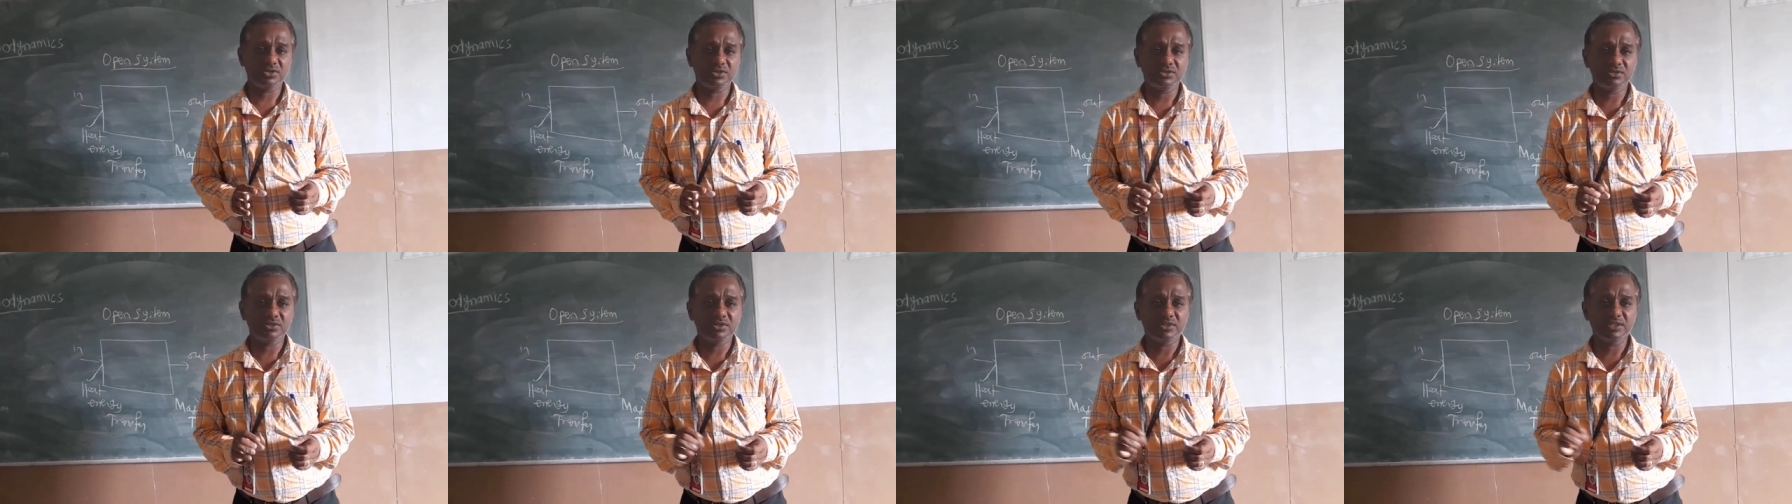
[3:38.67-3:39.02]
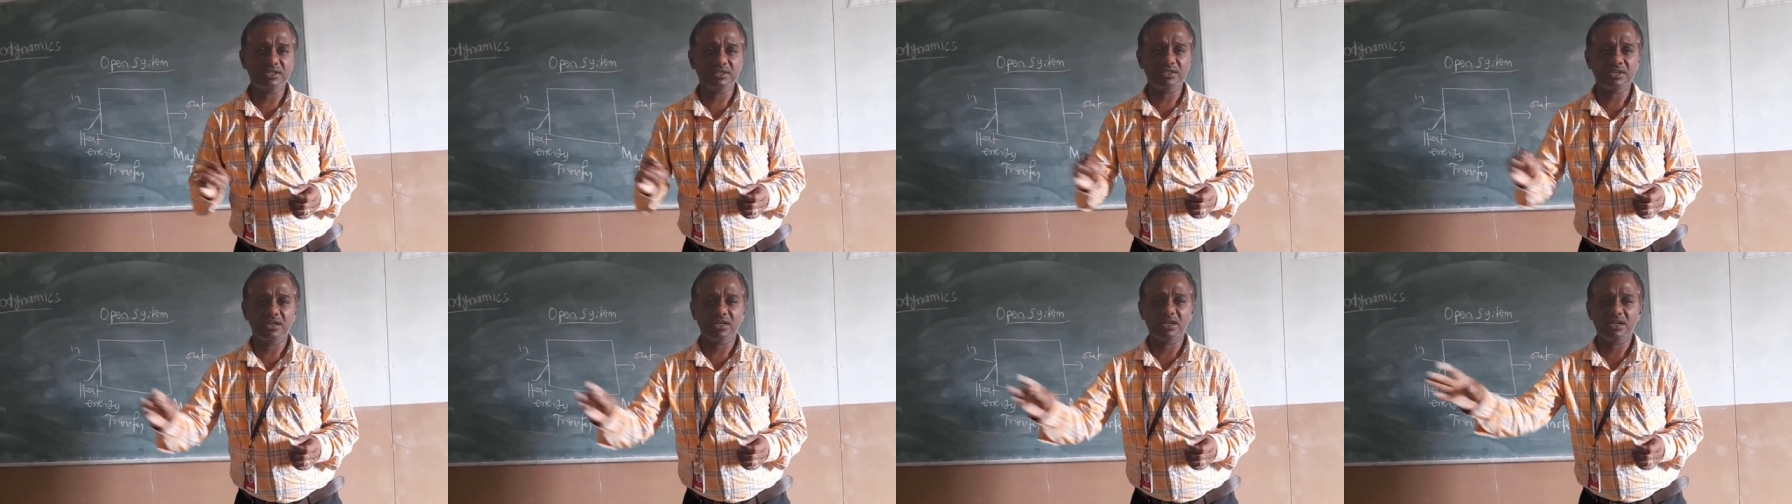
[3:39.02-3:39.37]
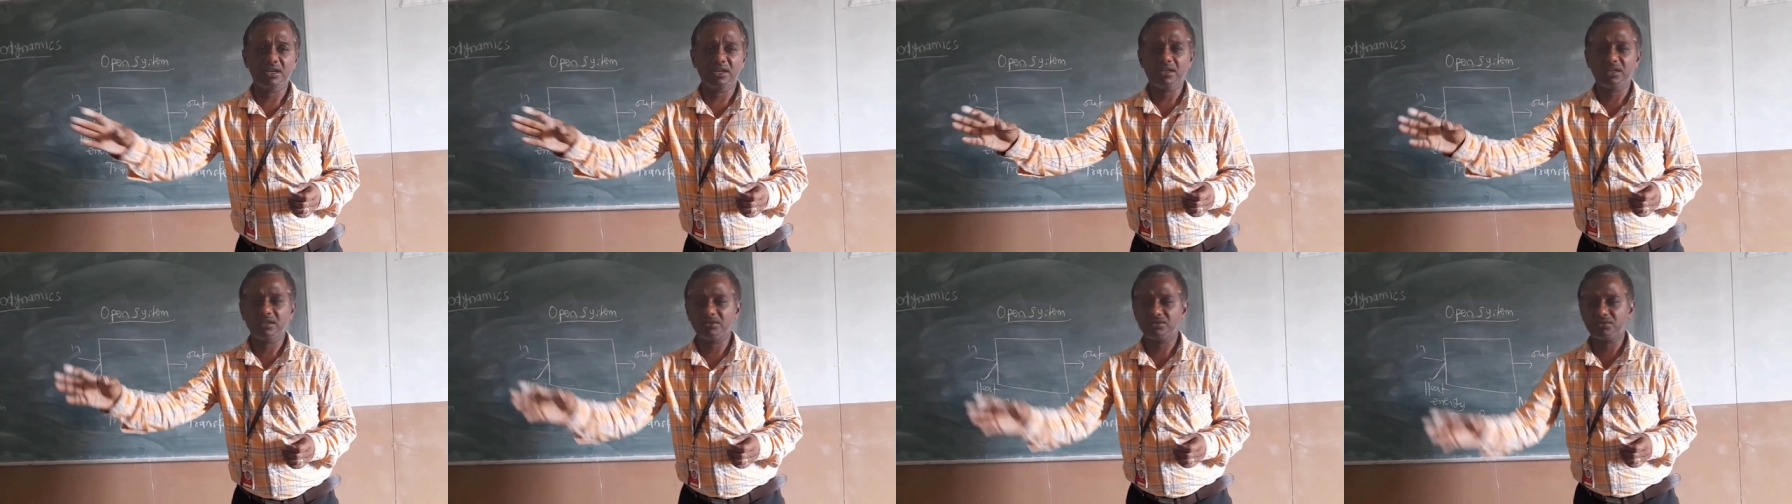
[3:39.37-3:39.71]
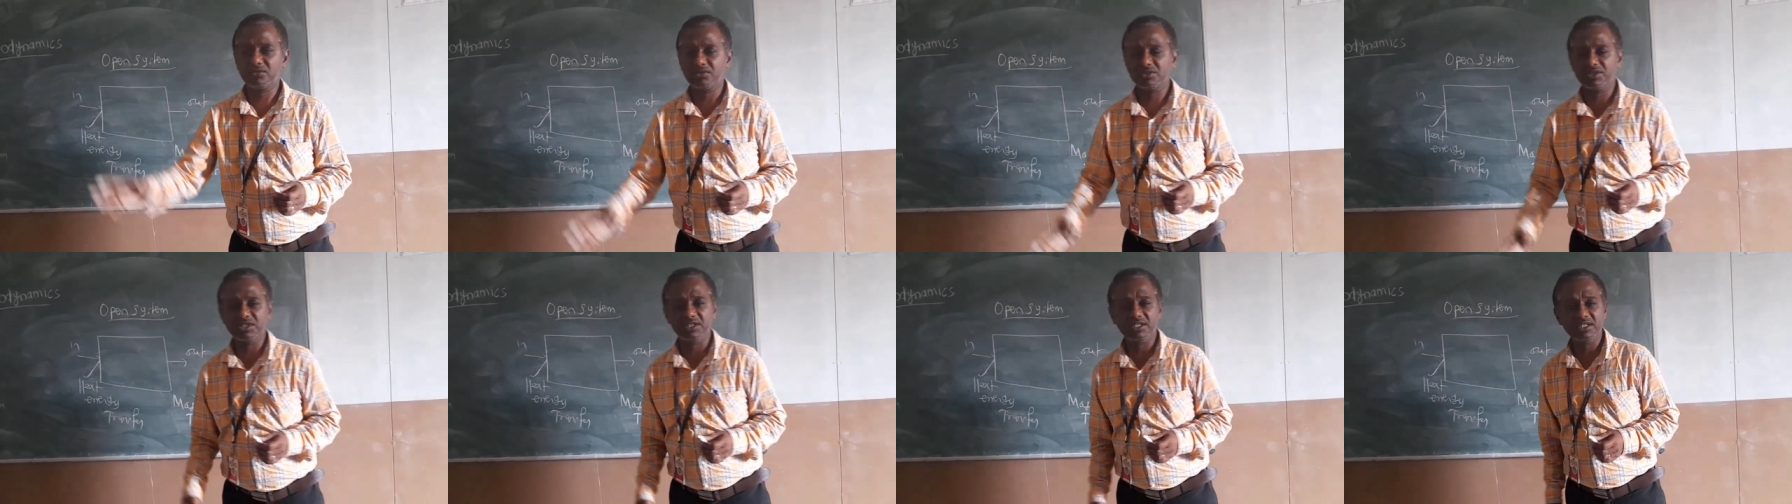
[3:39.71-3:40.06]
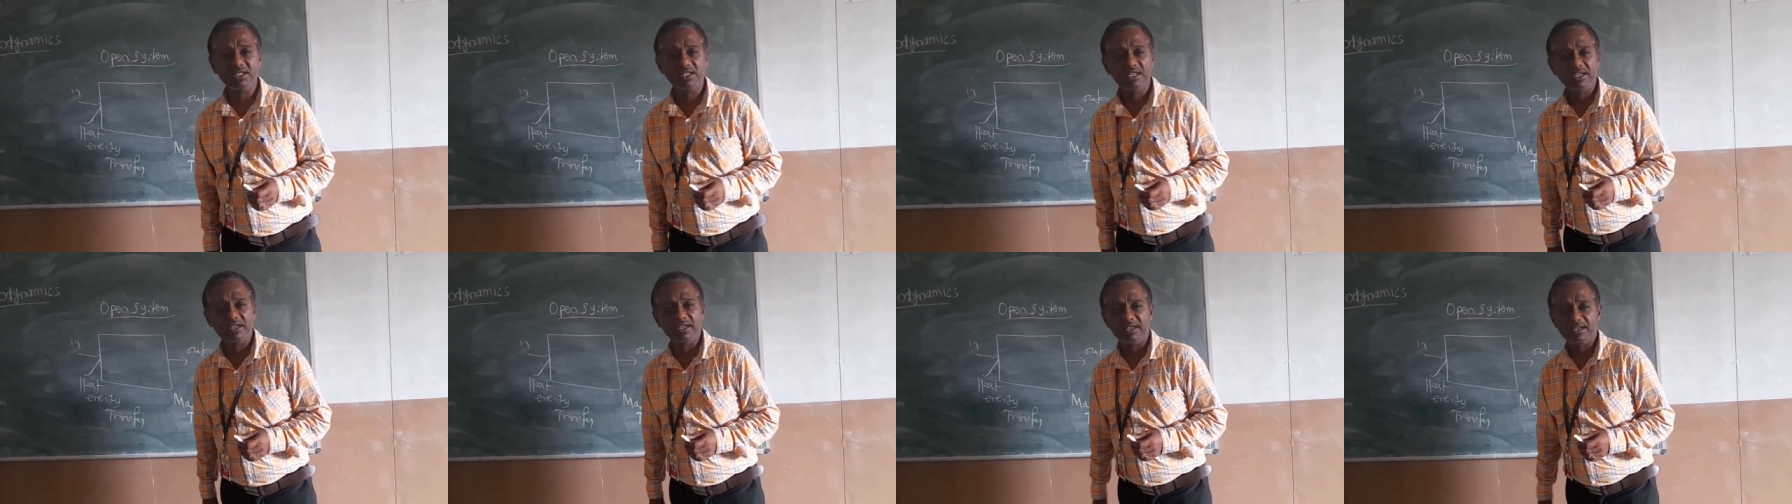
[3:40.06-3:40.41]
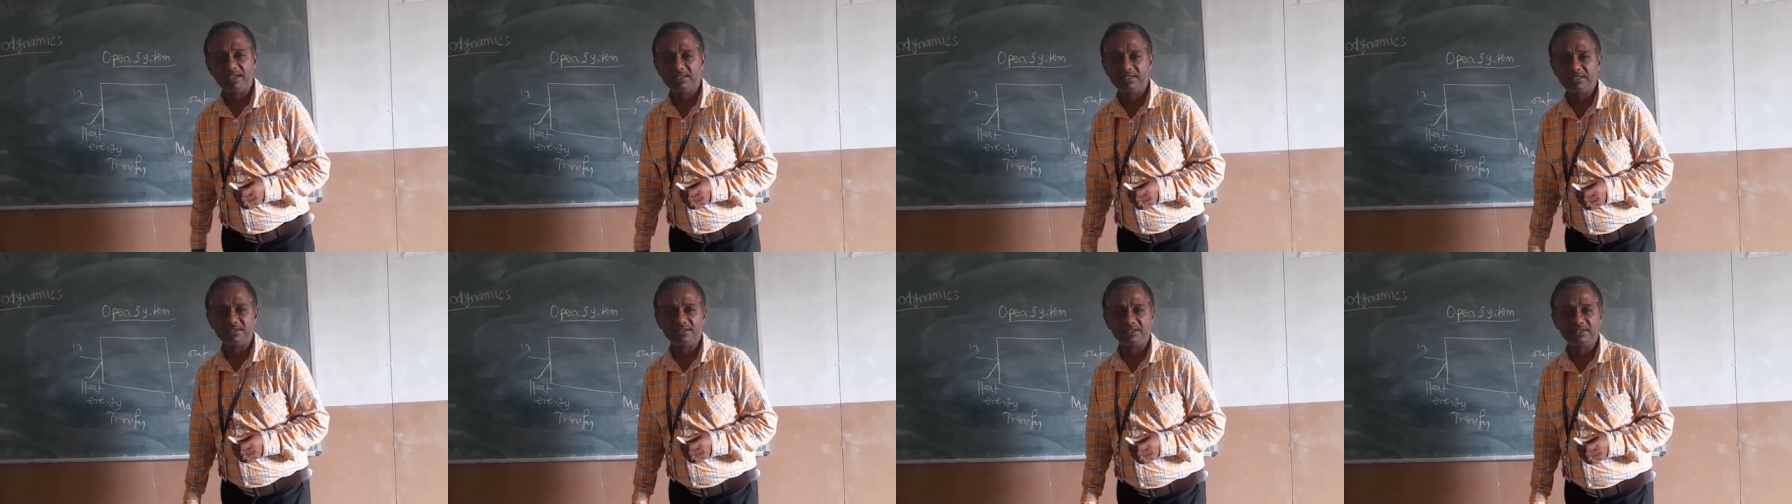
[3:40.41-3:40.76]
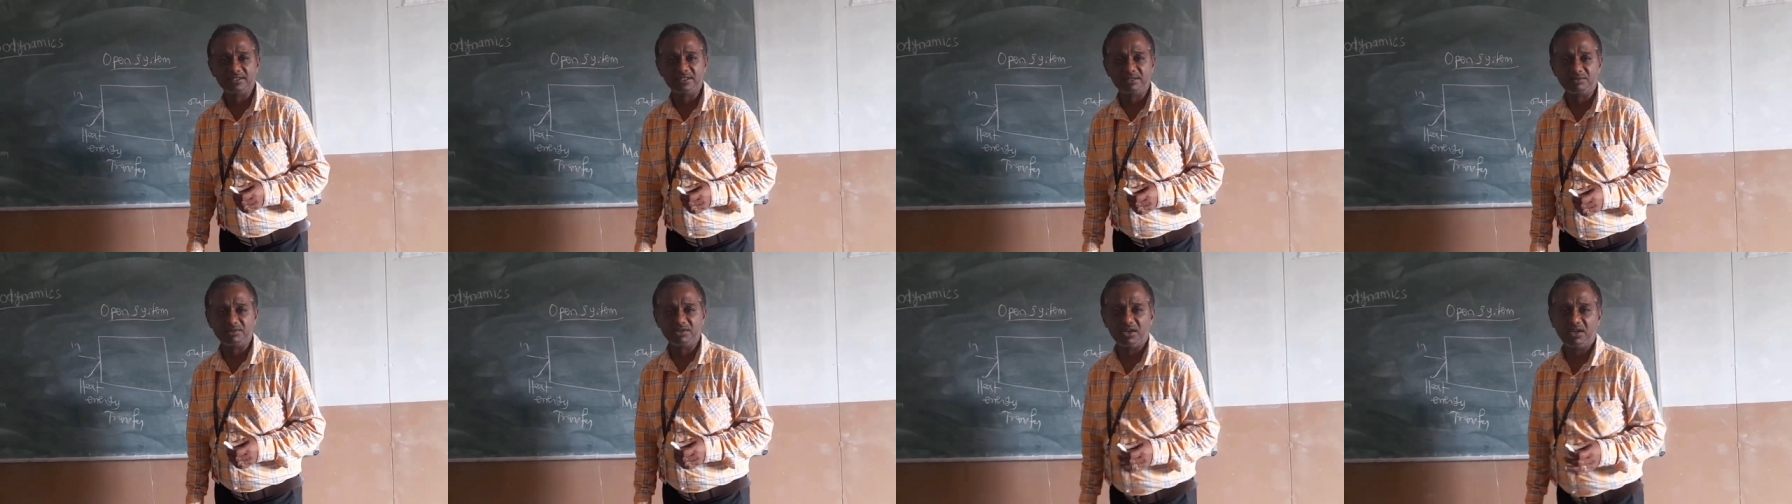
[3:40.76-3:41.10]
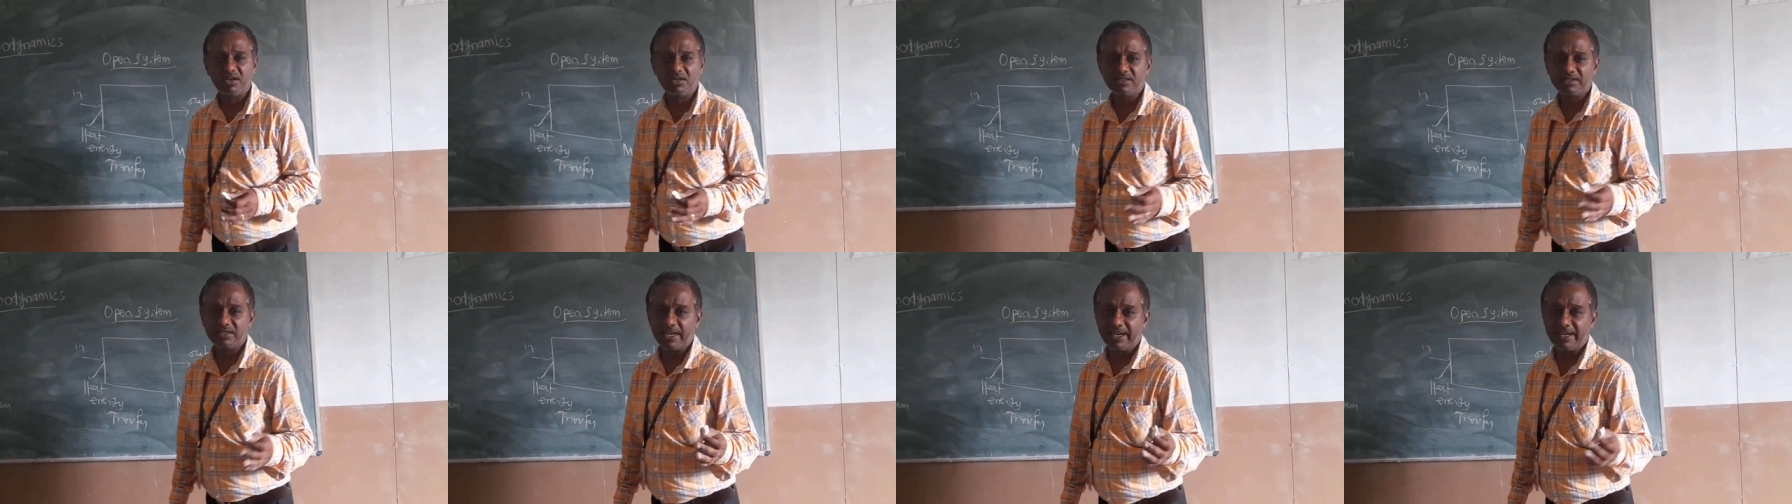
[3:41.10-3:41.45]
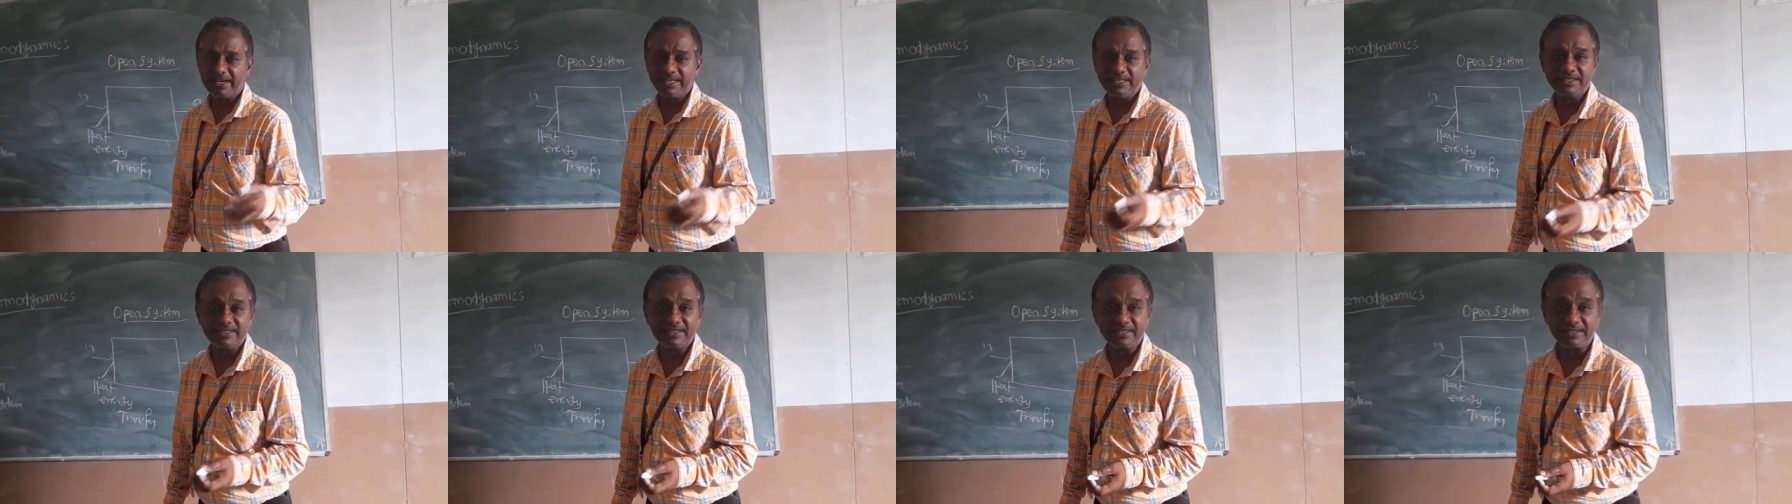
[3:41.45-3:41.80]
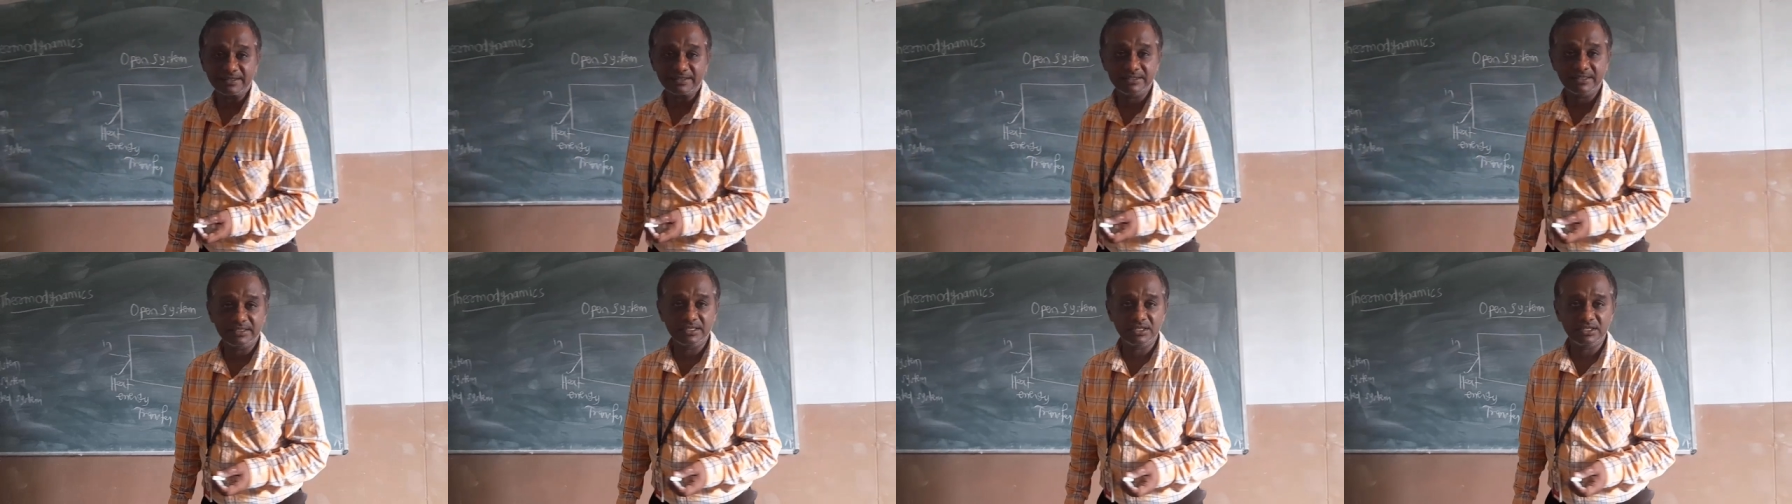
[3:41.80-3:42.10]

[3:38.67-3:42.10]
through the exhaust system called silencer.